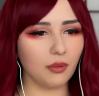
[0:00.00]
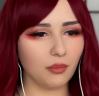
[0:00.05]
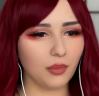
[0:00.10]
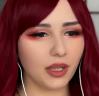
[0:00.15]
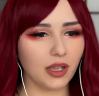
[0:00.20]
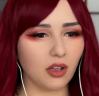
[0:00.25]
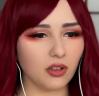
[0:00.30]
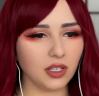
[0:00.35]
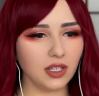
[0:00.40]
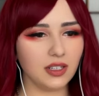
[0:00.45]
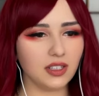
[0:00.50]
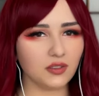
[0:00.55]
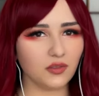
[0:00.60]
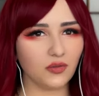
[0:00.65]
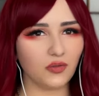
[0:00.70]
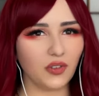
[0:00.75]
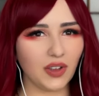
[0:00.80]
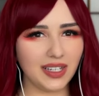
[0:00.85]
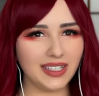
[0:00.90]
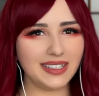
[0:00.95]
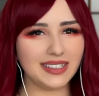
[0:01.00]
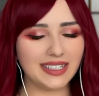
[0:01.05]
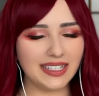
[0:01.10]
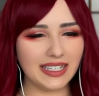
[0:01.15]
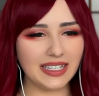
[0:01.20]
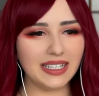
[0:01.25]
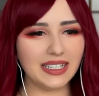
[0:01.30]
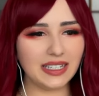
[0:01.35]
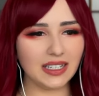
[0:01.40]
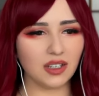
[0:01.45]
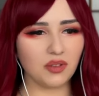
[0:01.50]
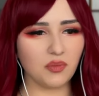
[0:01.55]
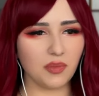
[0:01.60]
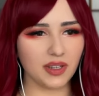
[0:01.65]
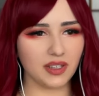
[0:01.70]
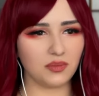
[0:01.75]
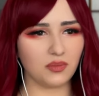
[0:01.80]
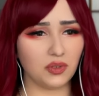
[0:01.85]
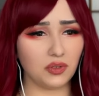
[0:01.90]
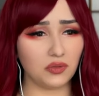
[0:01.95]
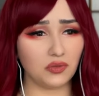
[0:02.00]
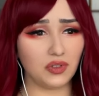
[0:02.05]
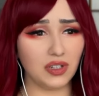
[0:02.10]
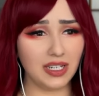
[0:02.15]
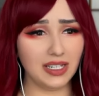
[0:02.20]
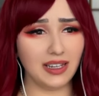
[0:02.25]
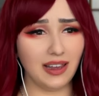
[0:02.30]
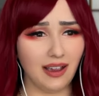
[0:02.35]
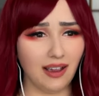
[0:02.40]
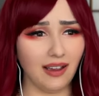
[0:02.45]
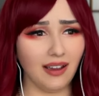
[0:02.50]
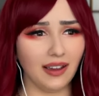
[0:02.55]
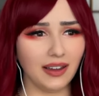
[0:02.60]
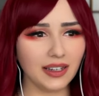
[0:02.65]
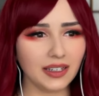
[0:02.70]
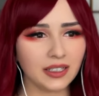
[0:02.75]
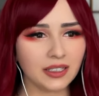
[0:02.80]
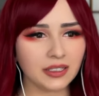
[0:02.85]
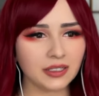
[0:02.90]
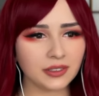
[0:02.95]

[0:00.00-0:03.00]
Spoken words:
My God, his fatigue must be really high.